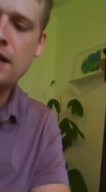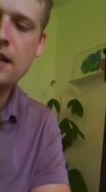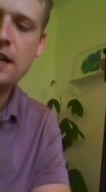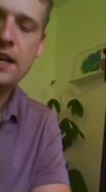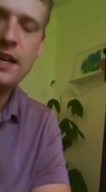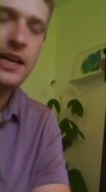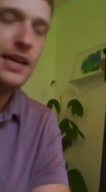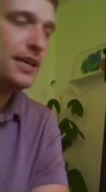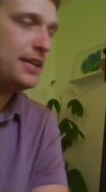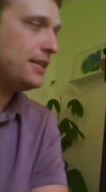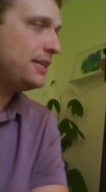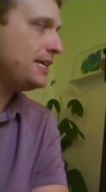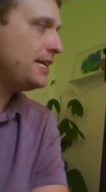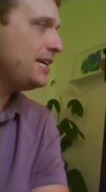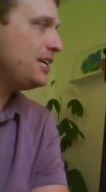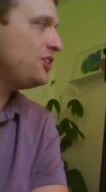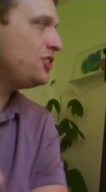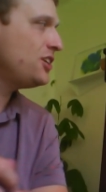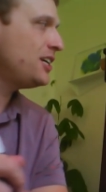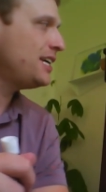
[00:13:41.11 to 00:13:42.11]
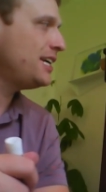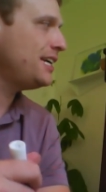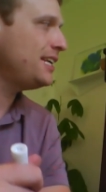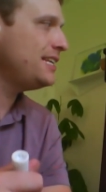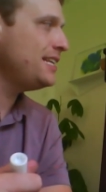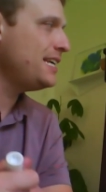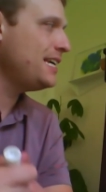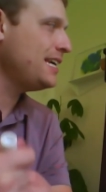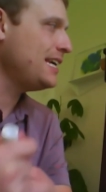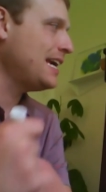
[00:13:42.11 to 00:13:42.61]
And each
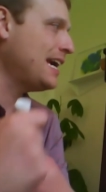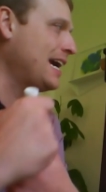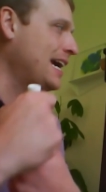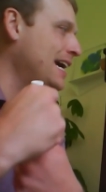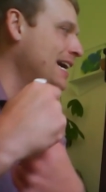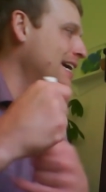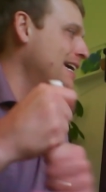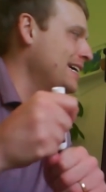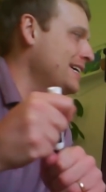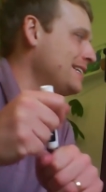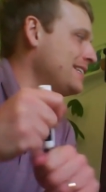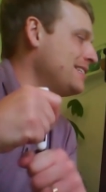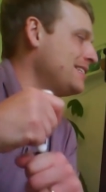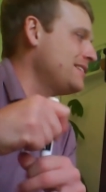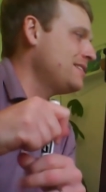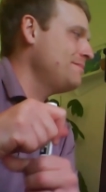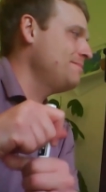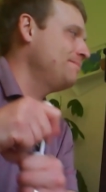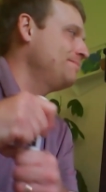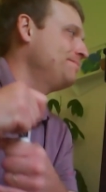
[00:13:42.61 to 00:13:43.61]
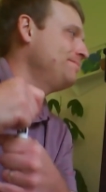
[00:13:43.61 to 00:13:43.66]
kidney has